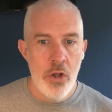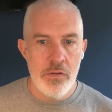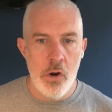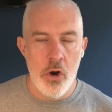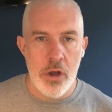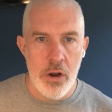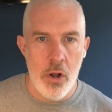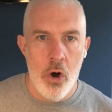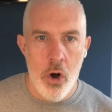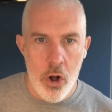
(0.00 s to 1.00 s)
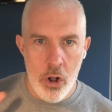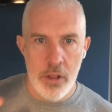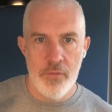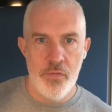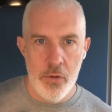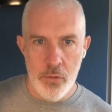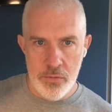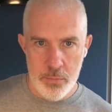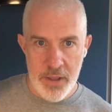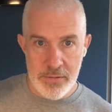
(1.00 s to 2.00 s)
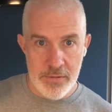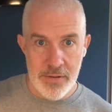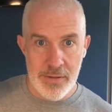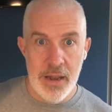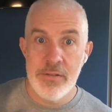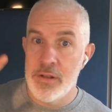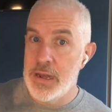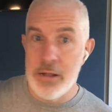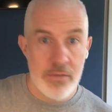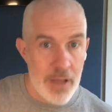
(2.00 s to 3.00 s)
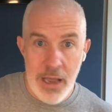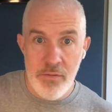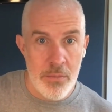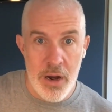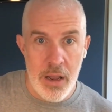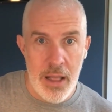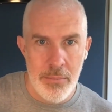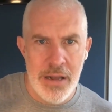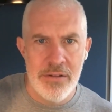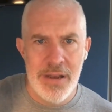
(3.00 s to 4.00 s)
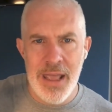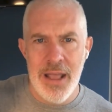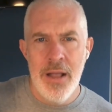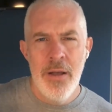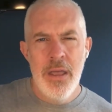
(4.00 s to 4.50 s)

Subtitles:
to look at all of those businesses listed outside of America. I mean, today,